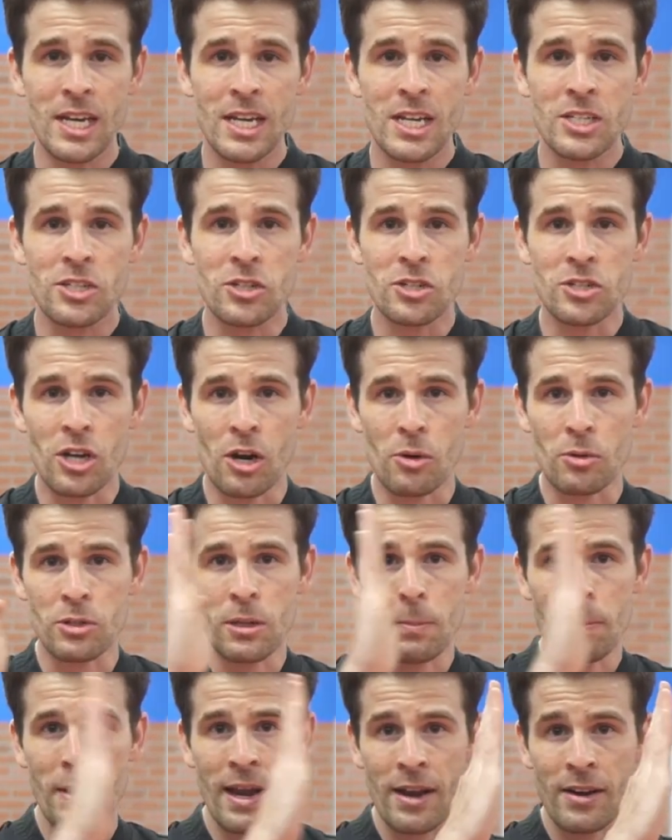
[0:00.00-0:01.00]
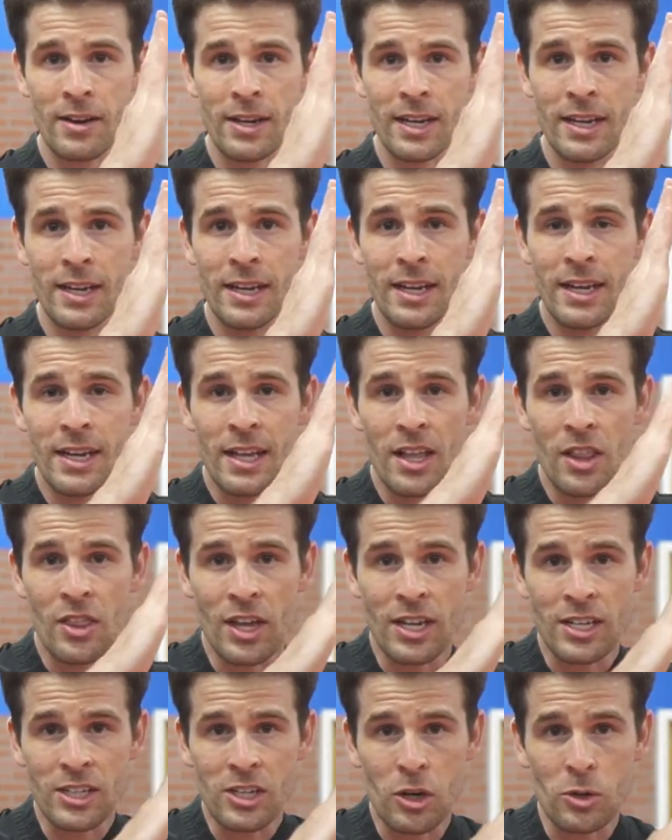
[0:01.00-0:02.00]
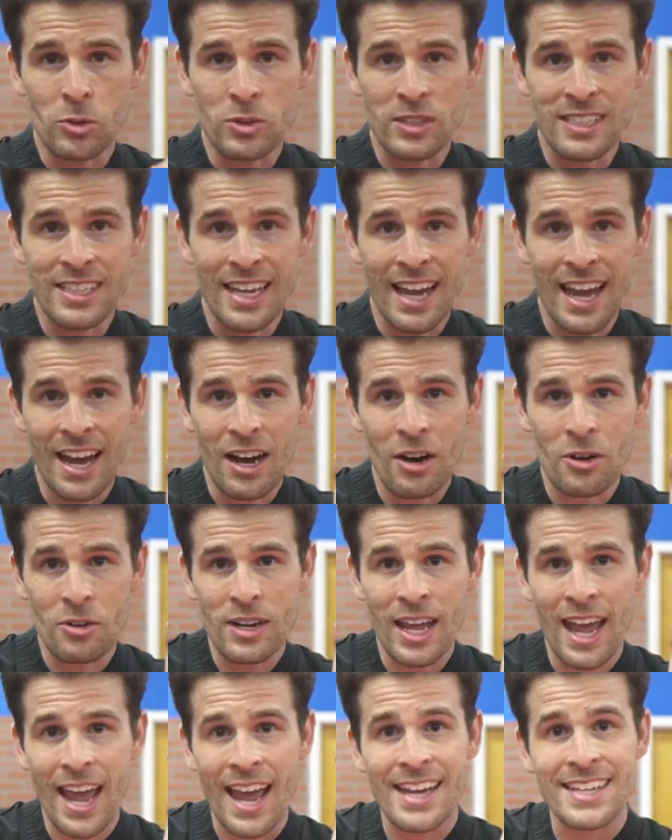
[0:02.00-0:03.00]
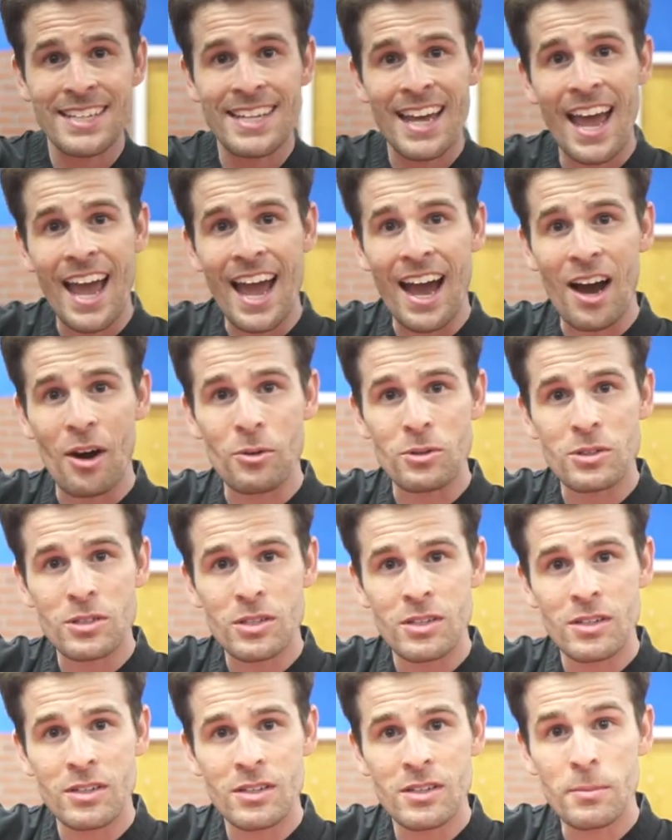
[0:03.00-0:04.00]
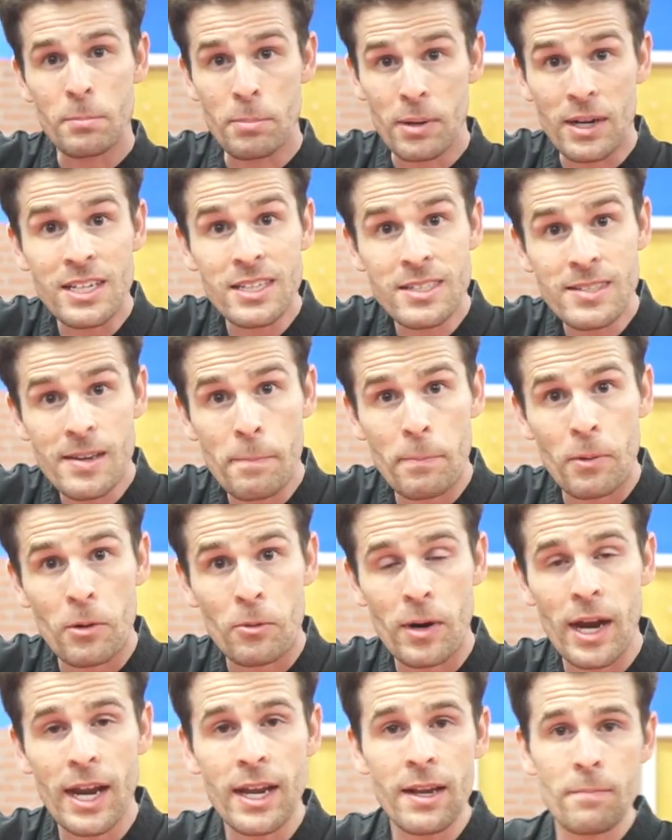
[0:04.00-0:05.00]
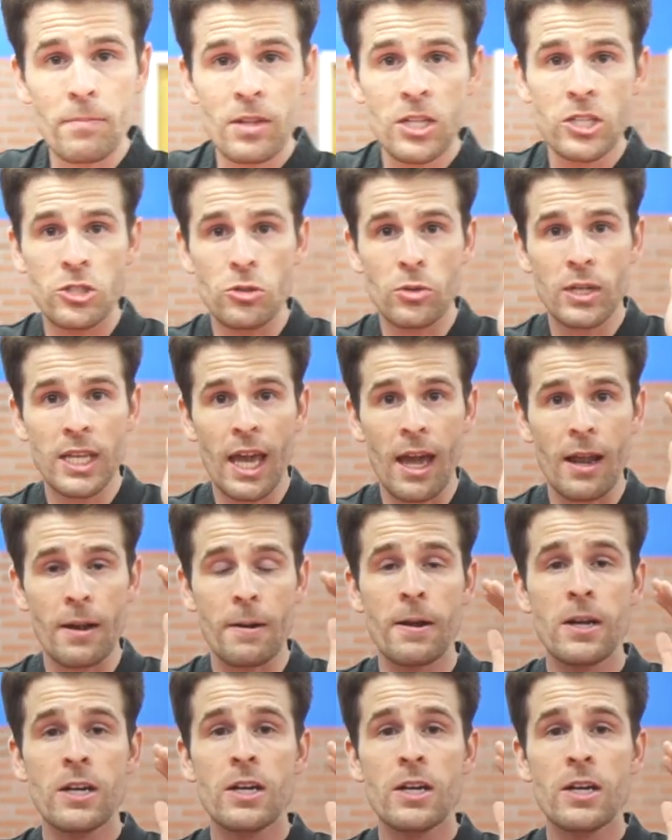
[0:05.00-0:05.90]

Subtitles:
So start with the parry, then go down and out. Pretty simple, right? Let's do it again.